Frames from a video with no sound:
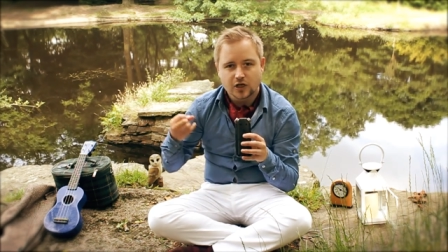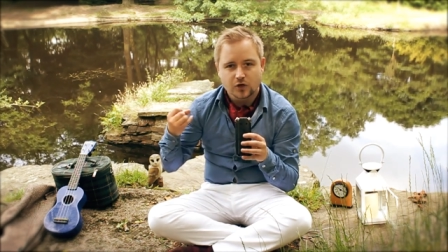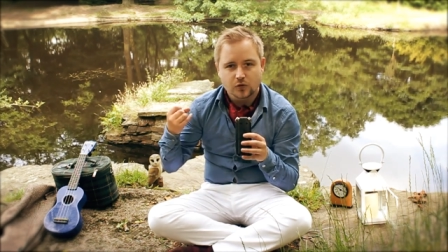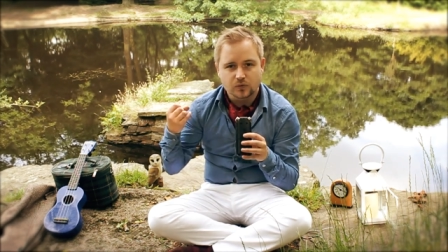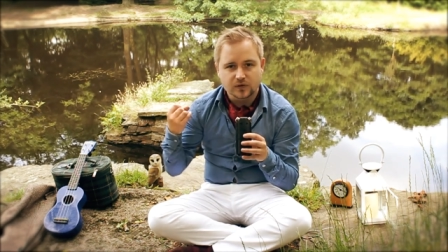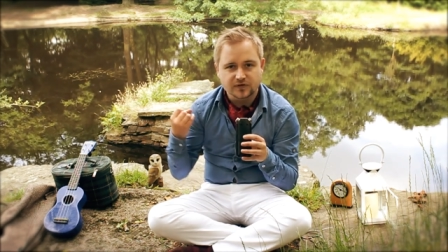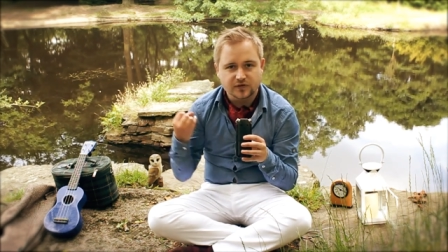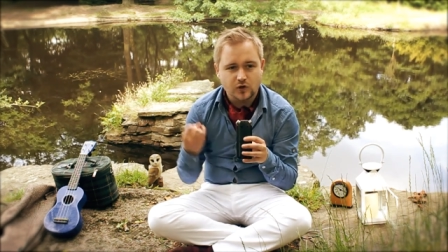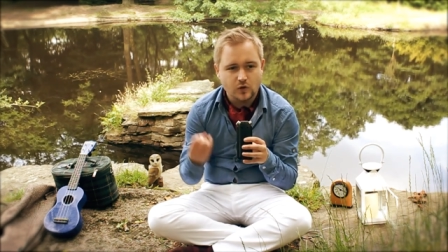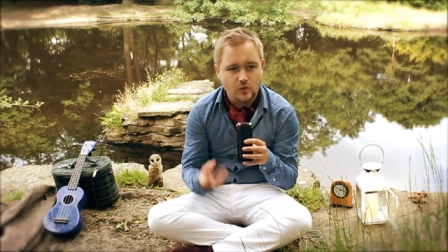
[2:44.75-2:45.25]

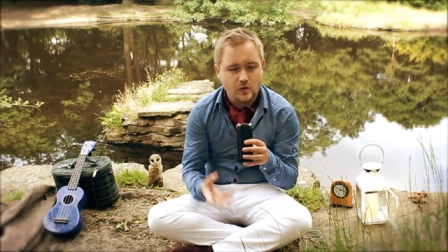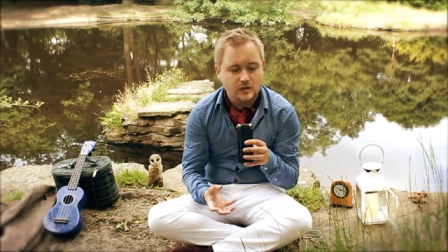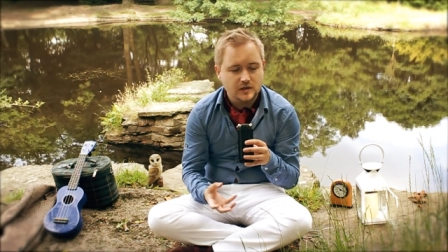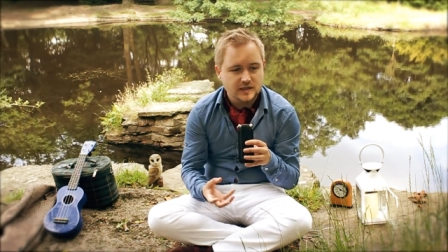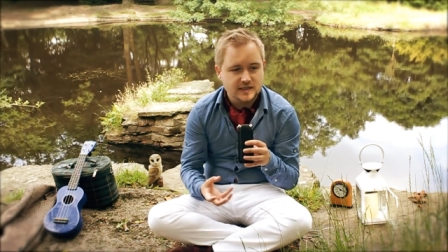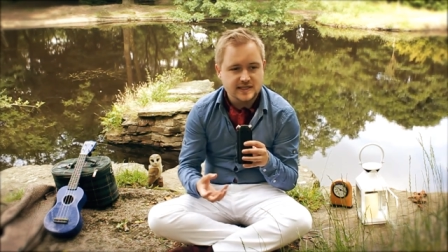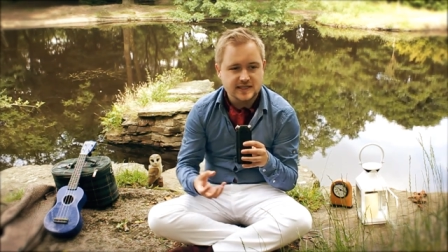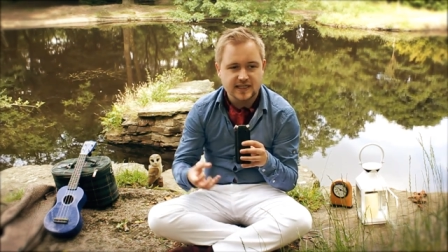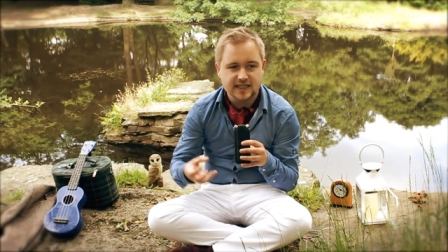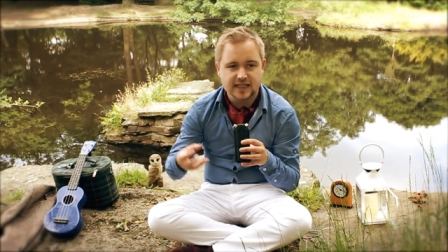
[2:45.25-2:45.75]
with
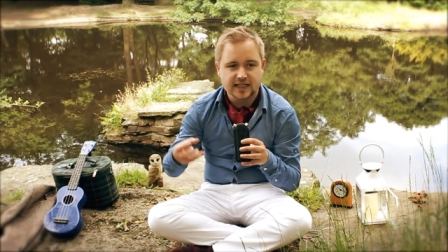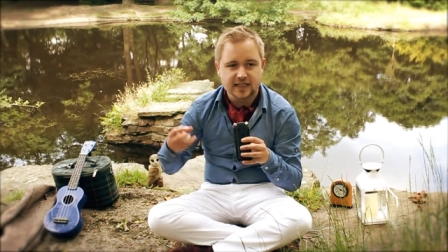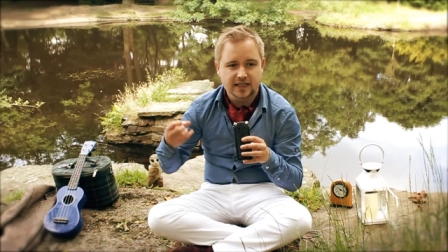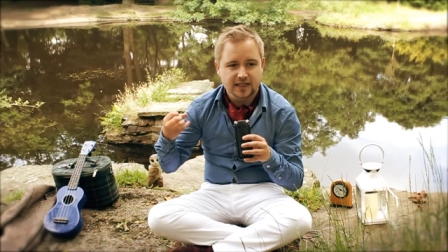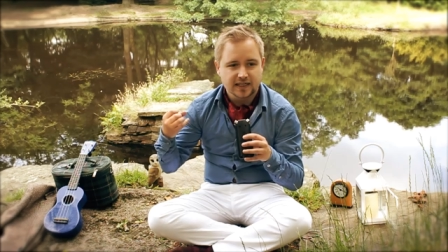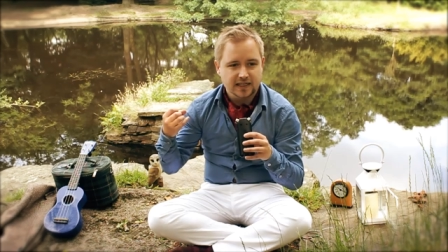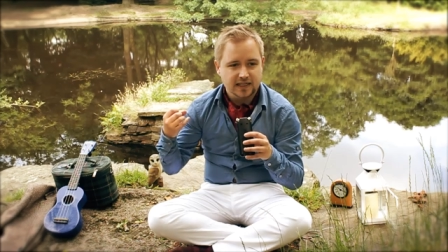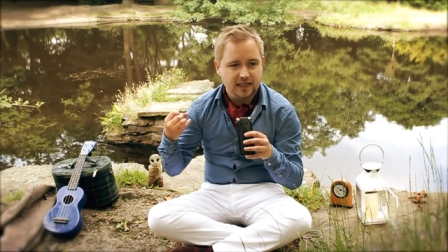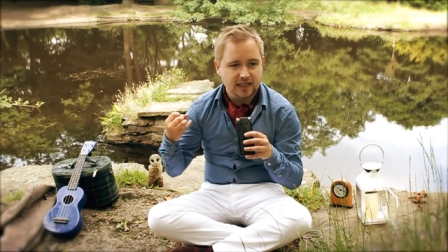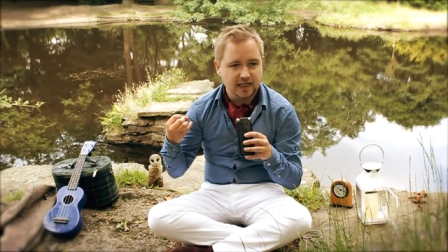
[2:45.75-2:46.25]
quality
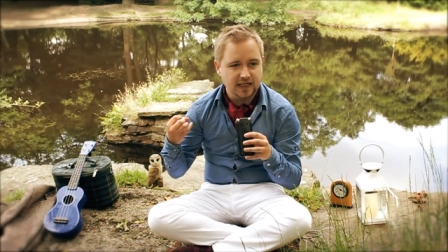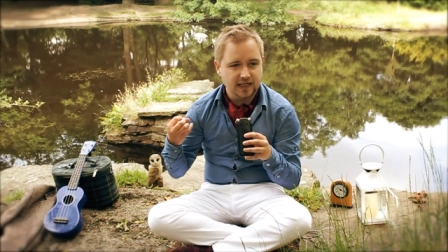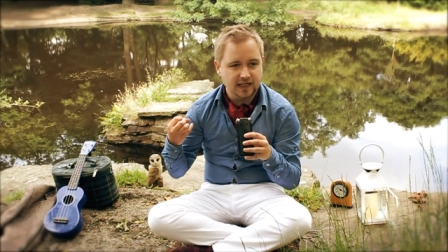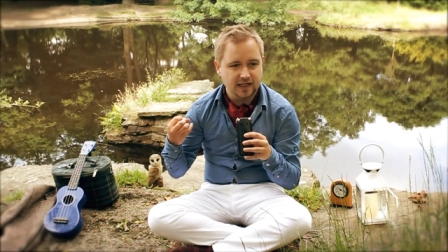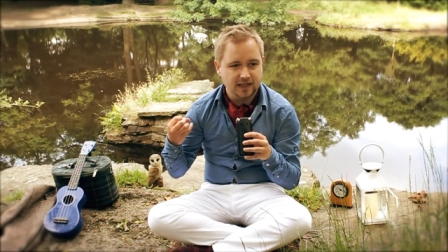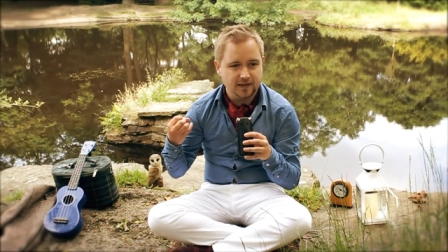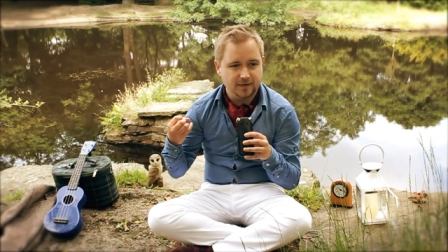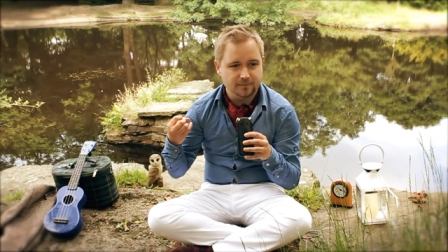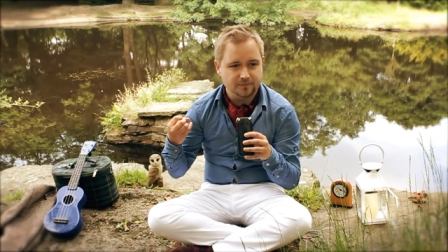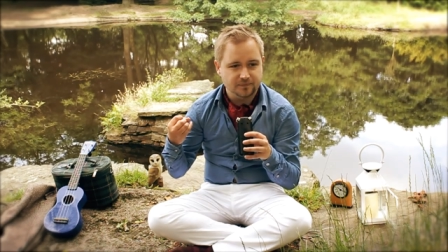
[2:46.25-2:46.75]

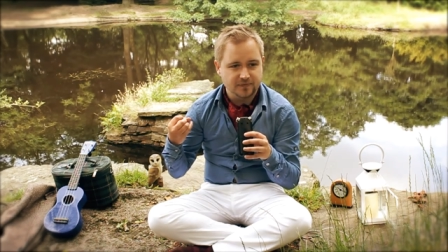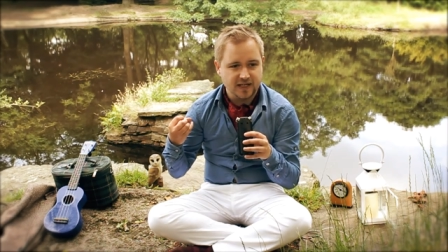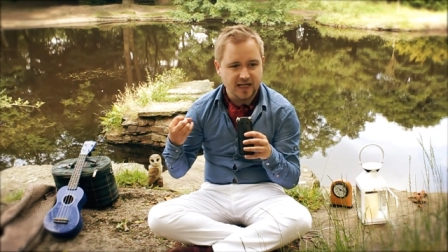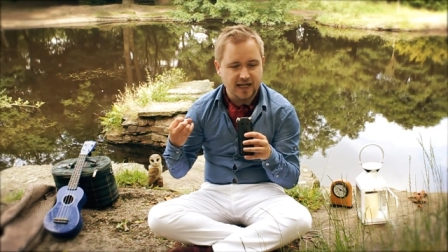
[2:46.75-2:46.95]
um,